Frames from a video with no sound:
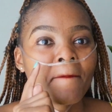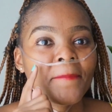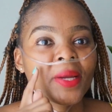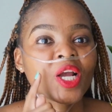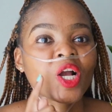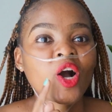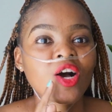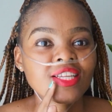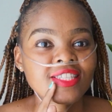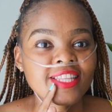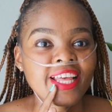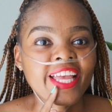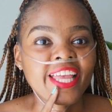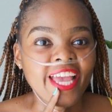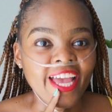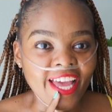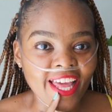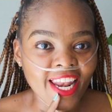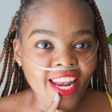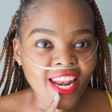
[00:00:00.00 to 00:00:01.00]
because the
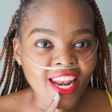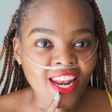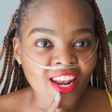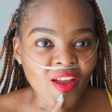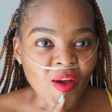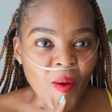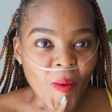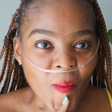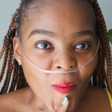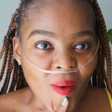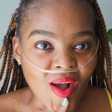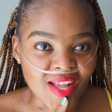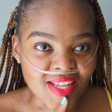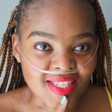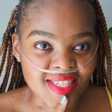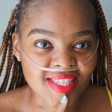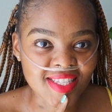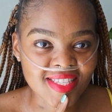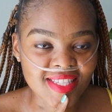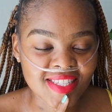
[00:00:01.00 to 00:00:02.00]
girl
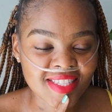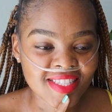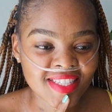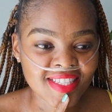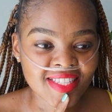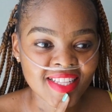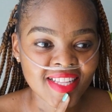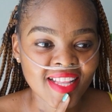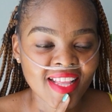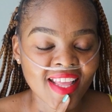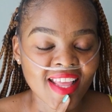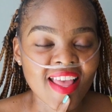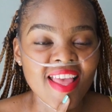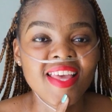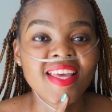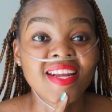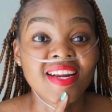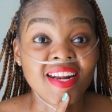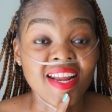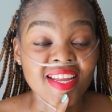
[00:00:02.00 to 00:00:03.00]
was
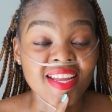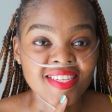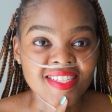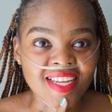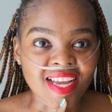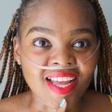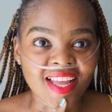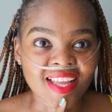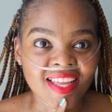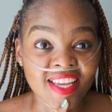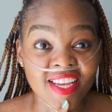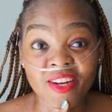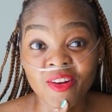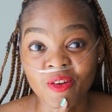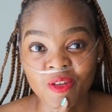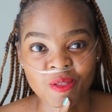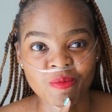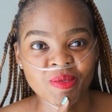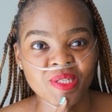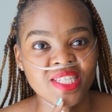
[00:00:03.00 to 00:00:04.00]
a writer in
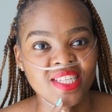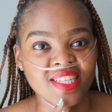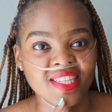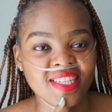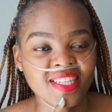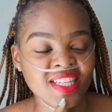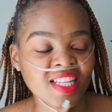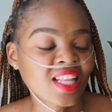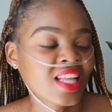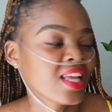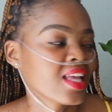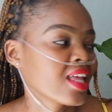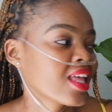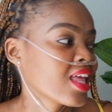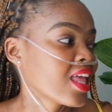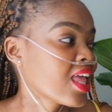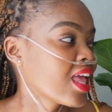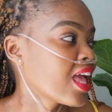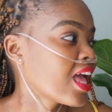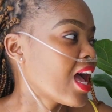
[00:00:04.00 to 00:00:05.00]
hospital.
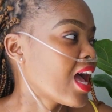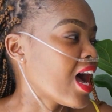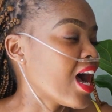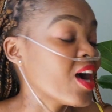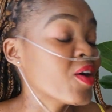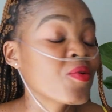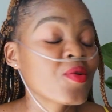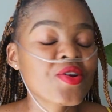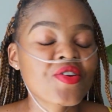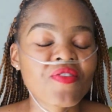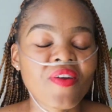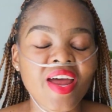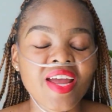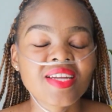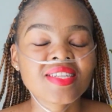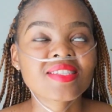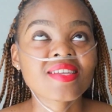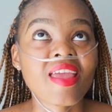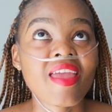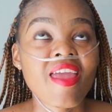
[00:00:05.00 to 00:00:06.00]
I would
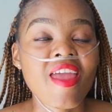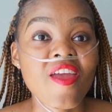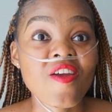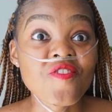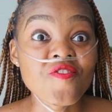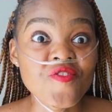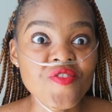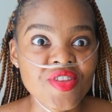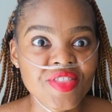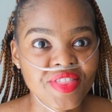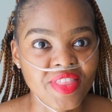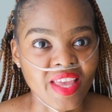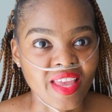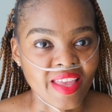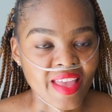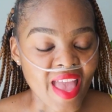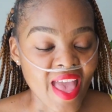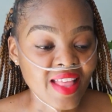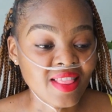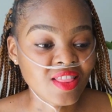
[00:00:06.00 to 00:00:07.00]
write
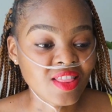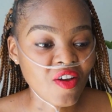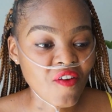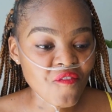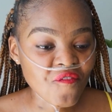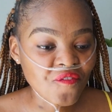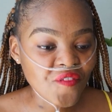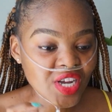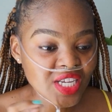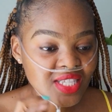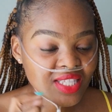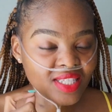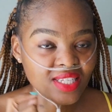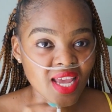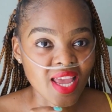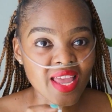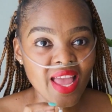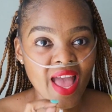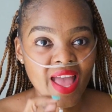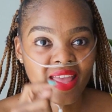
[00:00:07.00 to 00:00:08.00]
everything, and the first
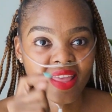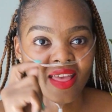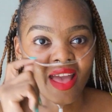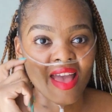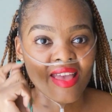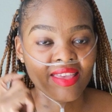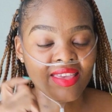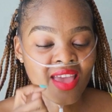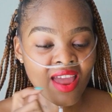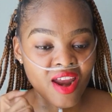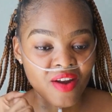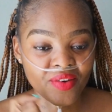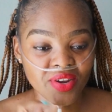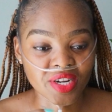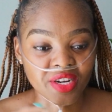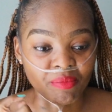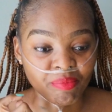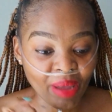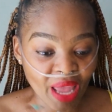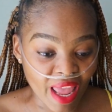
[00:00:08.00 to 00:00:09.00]
day I
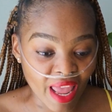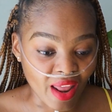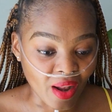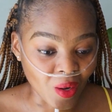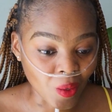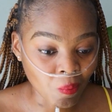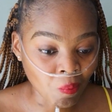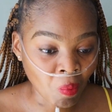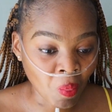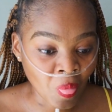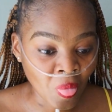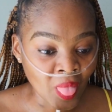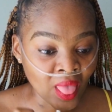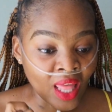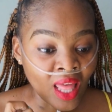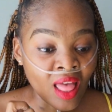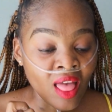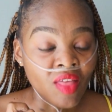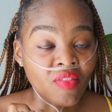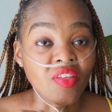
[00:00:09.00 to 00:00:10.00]
carried a pen,
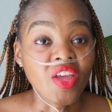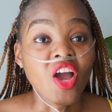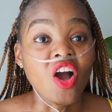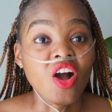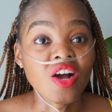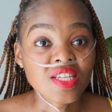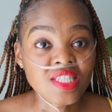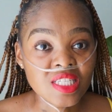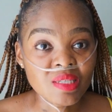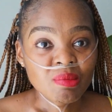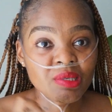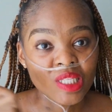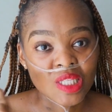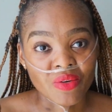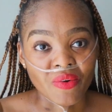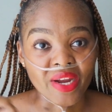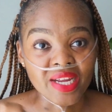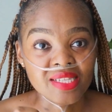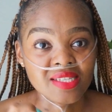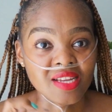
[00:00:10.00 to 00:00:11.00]
they asked me
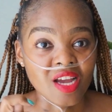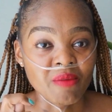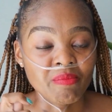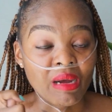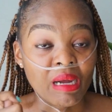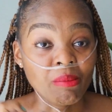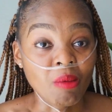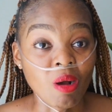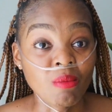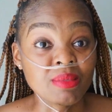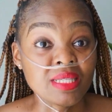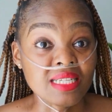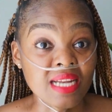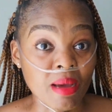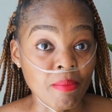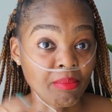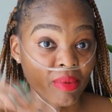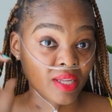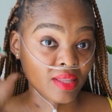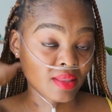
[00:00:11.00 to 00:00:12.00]
to write down my mom's
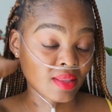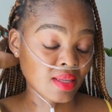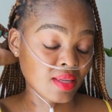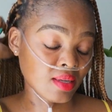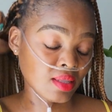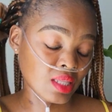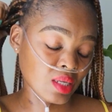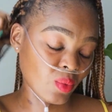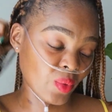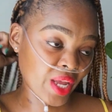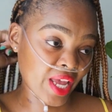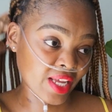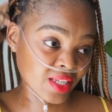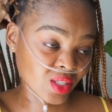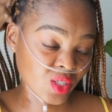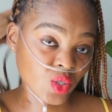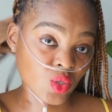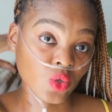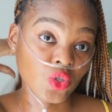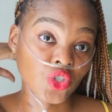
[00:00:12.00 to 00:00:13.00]
number. We
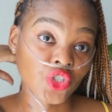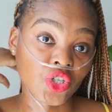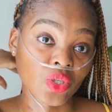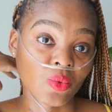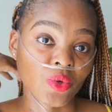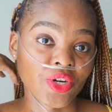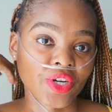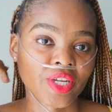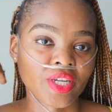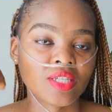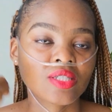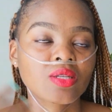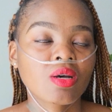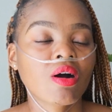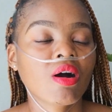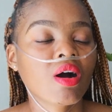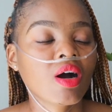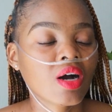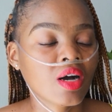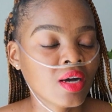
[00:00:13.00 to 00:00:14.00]
had social workers,
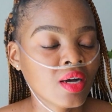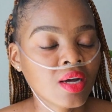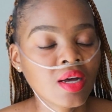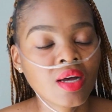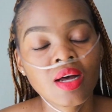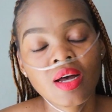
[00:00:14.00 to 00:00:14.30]
oh